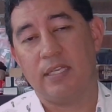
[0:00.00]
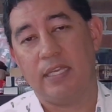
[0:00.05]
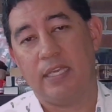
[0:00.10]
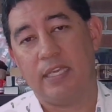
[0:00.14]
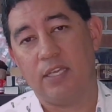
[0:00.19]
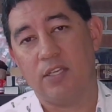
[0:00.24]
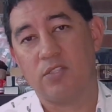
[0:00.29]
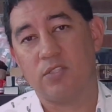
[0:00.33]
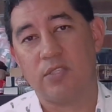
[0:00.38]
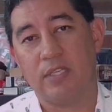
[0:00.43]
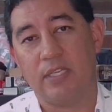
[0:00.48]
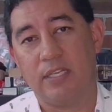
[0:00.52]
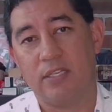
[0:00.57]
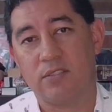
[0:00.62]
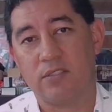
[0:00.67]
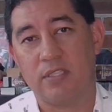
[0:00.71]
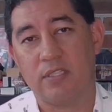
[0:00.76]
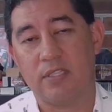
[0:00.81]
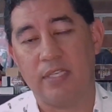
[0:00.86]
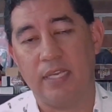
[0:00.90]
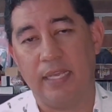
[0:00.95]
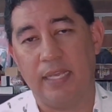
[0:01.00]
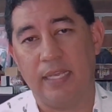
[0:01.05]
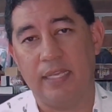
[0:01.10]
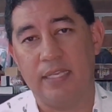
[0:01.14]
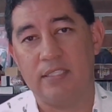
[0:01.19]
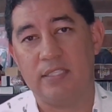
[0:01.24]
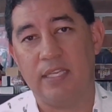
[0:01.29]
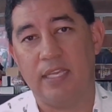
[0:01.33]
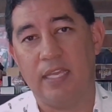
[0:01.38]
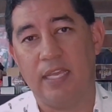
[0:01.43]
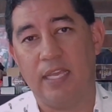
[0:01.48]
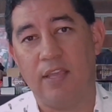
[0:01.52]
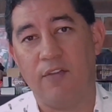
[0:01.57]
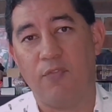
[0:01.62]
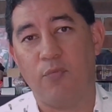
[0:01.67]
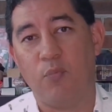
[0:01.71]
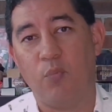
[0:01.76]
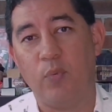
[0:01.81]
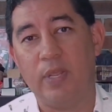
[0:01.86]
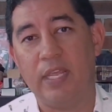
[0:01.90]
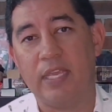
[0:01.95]
here's the thing is
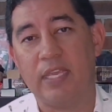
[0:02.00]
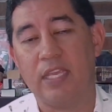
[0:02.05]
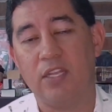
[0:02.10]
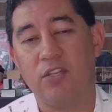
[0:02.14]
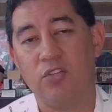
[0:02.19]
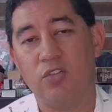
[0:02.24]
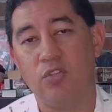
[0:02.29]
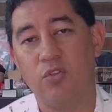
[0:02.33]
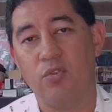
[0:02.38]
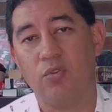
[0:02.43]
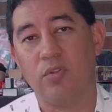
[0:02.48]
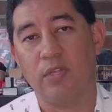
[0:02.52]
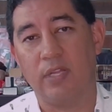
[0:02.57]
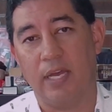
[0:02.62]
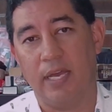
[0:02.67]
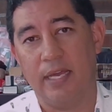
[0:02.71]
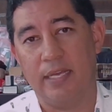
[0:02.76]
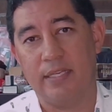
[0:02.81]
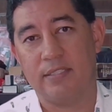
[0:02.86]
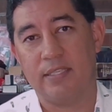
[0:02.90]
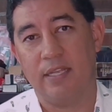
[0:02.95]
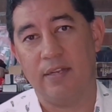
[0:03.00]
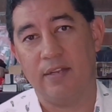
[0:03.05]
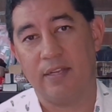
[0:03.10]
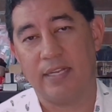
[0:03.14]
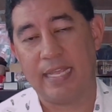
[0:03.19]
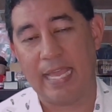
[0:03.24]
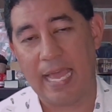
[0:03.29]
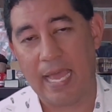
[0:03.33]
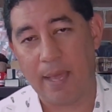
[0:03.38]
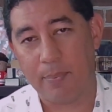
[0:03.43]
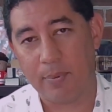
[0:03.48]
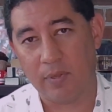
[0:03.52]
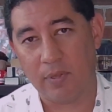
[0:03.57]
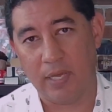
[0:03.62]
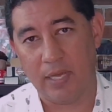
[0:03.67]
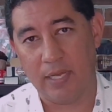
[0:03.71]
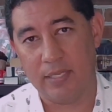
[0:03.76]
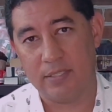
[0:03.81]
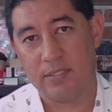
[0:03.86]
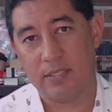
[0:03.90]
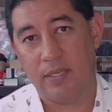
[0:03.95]
if we can utilize and
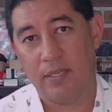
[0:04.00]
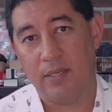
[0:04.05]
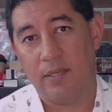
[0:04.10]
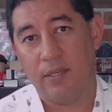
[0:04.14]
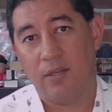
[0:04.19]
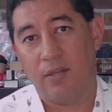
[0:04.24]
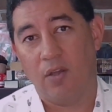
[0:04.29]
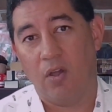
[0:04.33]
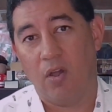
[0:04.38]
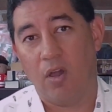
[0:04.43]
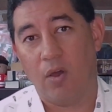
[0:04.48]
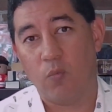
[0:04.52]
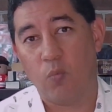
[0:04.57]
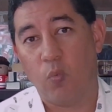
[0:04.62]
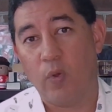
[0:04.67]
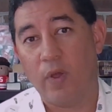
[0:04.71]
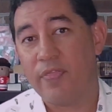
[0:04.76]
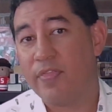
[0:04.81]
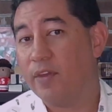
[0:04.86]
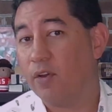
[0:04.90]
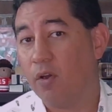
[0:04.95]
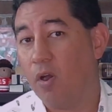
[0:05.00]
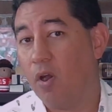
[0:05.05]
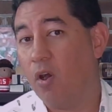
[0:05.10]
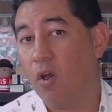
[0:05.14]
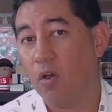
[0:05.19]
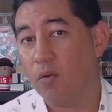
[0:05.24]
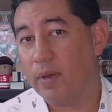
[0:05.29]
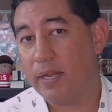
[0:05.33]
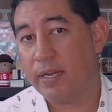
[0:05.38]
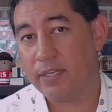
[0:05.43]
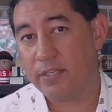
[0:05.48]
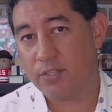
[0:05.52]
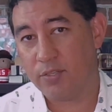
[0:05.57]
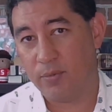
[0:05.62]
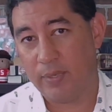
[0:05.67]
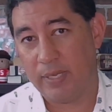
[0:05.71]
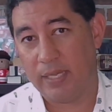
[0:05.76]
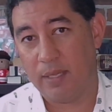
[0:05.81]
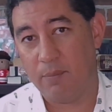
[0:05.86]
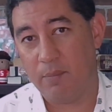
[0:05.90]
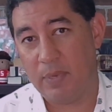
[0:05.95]
capitalize on what they're already
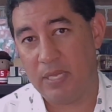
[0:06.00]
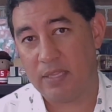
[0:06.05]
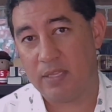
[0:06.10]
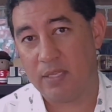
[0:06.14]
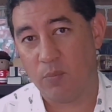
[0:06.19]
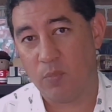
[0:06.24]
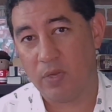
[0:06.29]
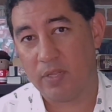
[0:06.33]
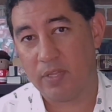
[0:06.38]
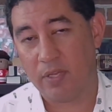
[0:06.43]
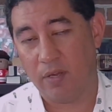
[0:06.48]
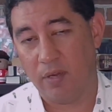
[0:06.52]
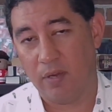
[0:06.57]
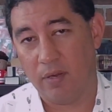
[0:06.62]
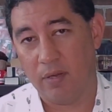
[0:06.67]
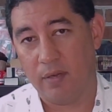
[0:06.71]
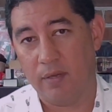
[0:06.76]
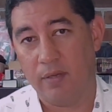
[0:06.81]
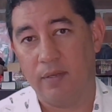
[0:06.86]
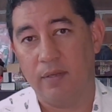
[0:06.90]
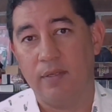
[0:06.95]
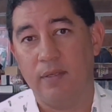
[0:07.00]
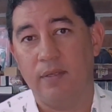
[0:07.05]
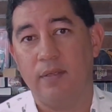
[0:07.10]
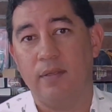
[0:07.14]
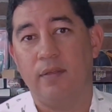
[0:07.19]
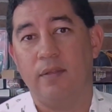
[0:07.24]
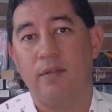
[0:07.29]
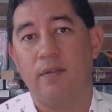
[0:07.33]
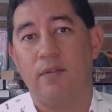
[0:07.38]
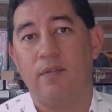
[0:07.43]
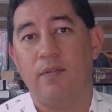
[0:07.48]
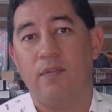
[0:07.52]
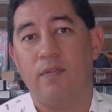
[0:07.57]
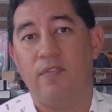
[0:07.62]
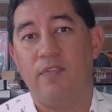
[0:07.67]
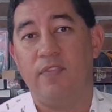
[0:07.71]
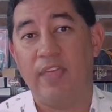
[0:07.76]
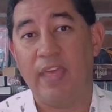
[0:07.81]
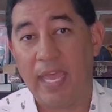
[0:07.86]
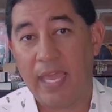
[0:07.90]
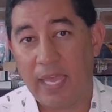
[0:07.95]
doing and meet them where they are,
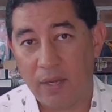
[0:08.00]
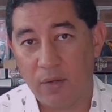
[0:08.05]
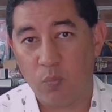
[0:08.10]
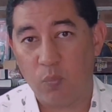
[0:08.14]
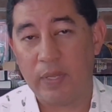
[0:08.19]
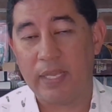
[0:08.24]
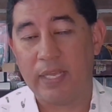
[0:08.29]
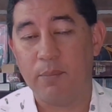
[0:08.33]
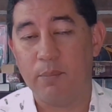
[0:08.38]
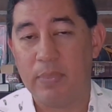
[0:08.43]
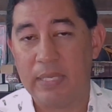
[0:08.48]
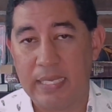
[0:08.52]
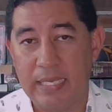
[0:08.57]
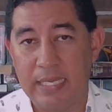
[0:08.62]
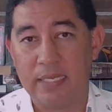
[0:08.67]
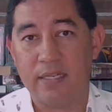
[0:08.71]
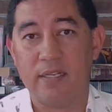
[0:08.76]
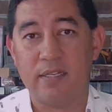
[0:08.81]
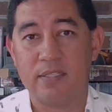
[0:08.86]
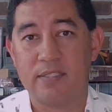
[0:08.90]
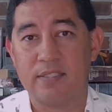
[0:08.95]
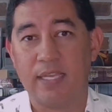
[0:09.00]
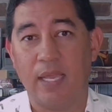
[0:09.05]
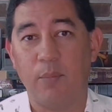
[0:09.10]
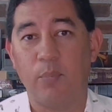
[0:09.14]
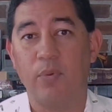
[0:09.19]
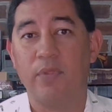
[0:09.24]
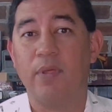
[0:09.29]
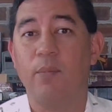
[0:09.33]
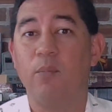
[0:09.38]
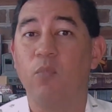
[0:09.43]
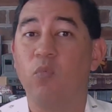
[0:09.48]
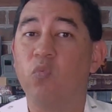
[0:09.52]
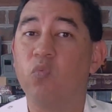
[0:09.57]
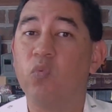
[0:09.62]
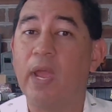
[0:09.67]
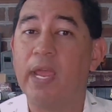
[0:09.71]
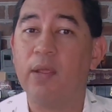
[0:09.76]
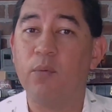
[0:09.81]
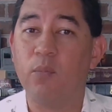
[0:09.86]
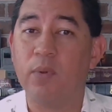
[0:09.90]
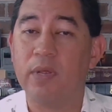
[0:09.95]
then we can begin to disciple them
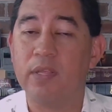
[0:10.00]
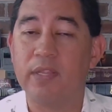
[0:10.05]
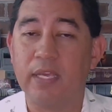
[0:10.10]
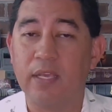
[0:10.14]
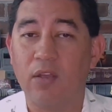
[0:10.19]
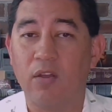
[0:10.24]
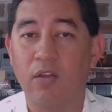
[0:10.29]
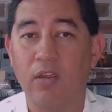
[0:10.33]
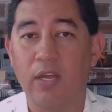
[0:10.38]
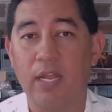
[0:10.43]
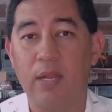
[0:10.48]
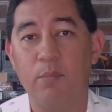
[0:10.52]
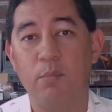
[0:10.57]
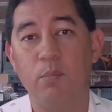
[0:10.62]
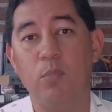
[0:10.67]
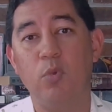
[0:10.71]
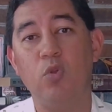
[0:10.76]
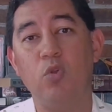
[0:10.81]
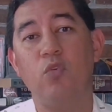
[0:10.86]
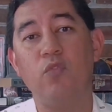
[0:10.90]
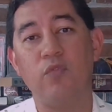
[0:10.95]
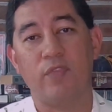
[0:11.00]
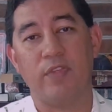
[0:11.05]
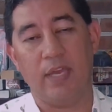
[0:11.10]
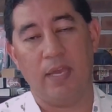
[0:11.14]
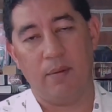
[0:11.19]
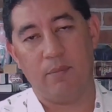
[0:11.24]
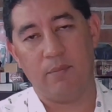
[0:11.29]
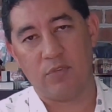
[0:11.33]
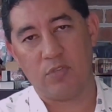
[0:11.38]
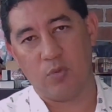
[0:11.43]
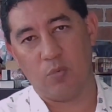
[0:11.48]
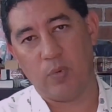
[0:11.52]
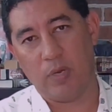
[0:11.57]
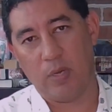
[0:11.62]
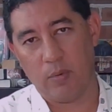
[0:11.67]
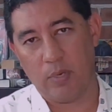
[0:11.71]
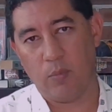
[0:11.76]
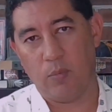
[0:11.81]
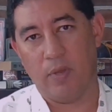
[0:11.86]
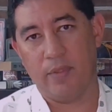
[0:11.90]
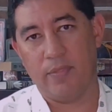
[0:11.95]
right where they are and move them to where
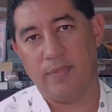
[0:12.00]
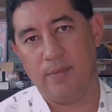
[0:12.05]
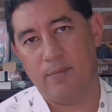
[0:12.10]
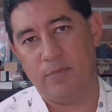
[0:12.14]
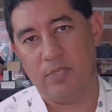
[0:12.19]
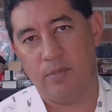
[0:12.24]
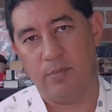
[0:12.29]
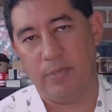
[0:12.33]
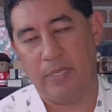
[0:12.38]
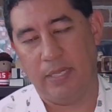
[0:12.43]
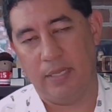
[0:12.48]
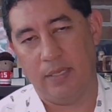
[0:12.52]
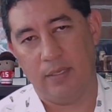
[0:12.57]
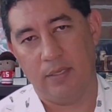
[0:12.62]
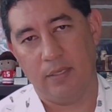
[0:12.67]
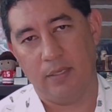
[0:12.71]
we want them to be.